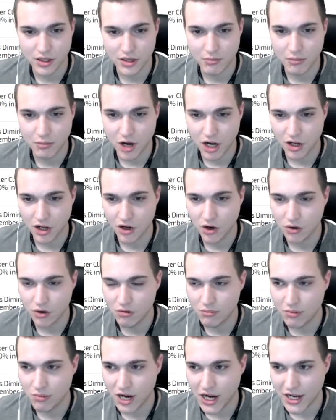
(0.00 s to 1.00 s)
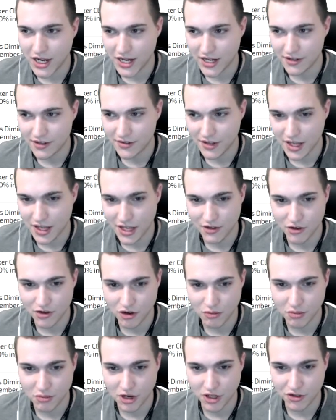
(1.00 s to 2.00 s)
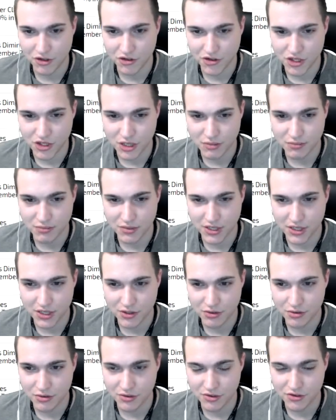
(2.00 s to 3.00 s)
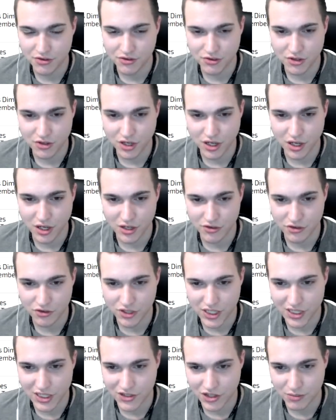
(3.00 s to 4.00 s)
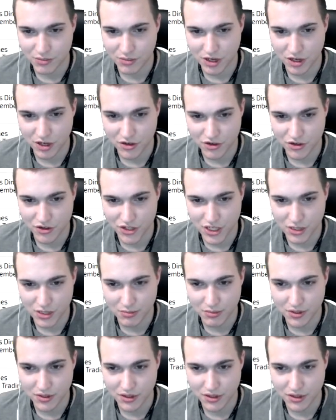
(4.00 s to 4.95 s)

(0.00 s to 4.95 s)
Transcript: Monaco and Binance enter a partnership into a strategic partnership.